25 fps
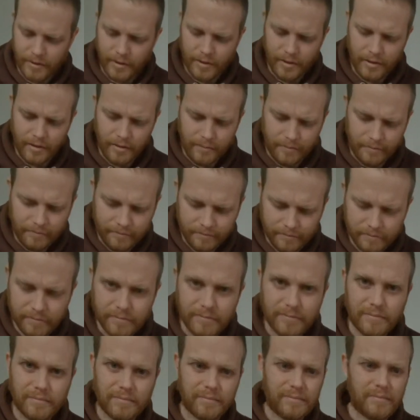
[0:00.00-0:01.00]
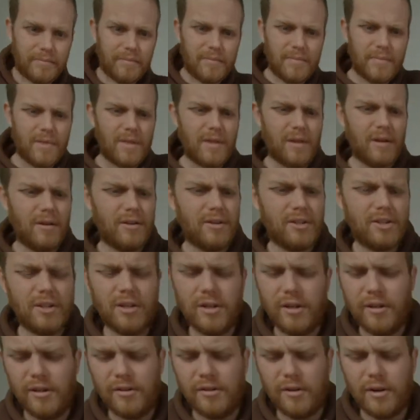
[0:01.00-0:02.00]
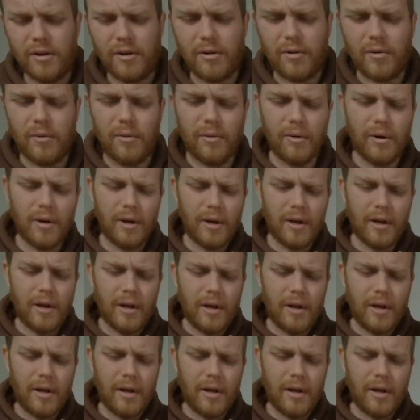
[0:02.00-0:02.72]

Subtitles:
I'll show you this hole.